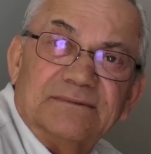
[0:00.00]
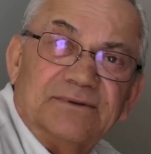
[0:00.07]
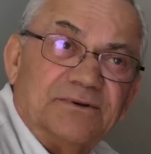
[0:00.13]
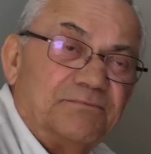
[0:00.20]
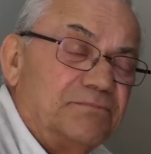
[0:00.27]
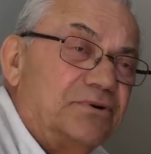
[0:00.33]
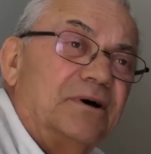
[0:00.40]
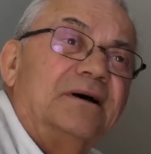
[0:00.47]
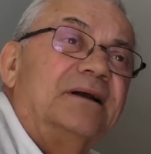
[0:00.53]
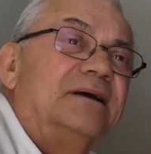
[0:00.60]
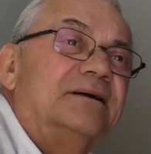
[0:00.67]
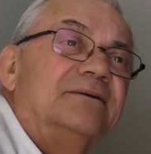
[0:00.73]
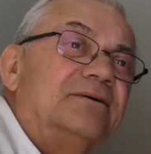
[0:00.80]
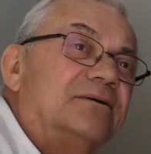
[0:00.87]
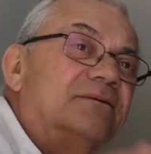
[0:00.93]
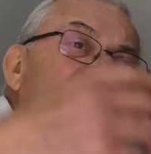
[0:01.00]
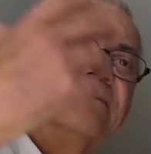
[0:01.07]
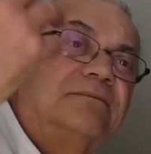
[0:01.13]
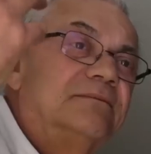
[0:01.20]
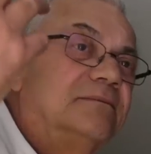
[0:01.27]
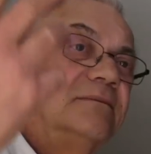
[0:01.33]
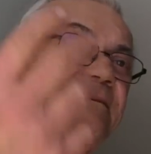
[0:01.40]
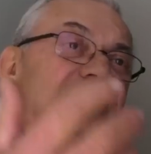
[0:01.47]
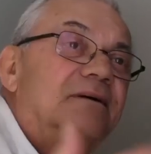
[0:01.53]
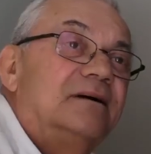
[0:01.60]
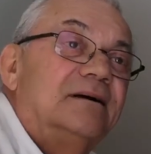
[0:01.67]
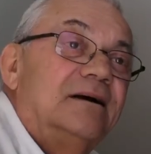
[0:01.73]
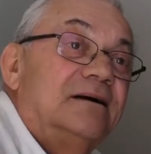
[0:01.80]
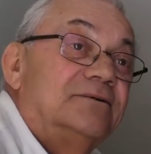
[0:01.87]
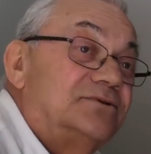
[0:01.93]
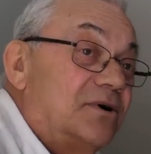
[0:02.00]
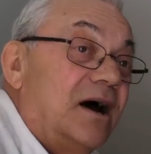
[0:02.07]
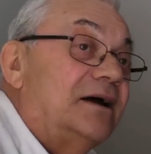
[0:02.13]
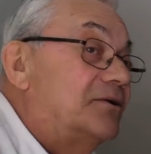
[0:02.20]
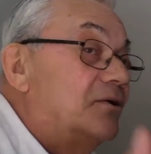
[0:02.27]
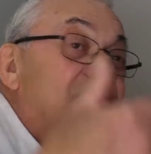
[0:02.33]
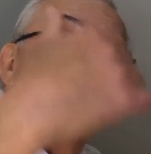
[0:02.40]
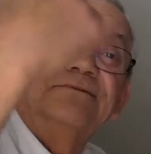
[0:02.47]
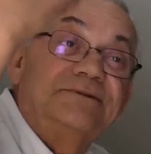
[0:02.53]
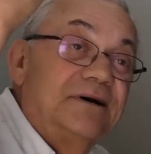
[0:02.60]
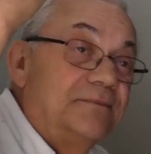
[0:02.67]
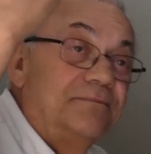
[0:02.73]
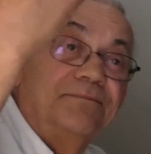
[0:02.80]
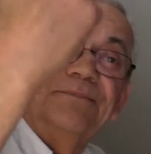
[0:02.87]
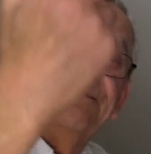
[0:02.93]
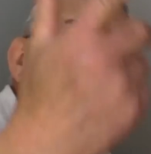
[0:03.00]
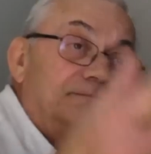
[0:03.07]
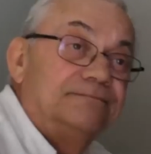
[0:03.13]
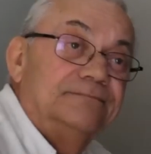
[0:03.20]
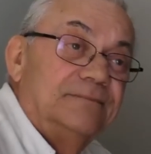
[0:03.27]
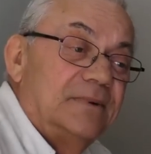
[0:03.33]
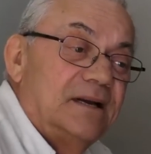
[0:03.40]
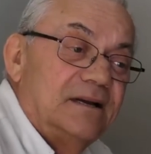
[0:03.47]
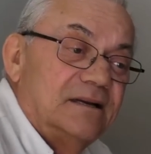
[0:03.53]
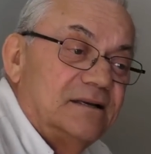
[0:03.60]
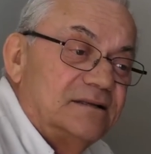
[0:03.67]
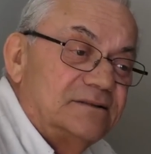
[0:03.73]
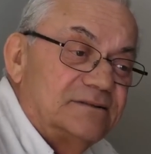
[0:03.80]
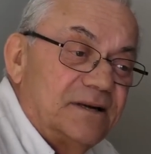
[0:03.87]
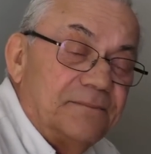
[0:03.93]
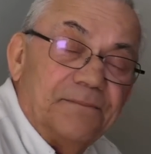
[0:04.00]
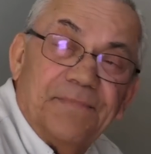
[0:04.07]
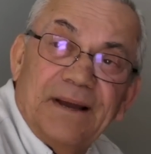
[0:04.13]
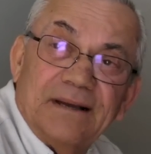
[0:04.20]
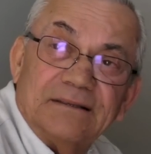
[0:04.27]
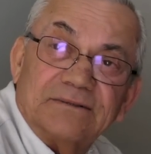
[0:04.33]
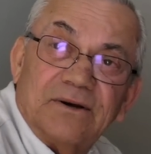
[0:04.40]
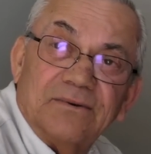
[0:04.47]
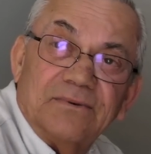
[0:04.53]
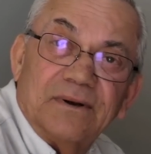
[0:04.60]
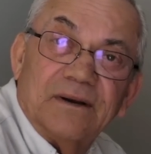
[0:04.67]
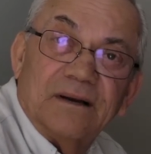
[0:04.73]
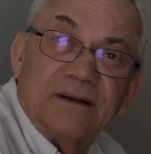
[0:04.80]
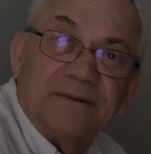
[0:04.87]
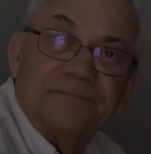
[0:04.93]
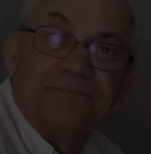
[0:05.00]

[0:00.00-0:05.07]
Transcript: They're bloody. So I know something bad's going on.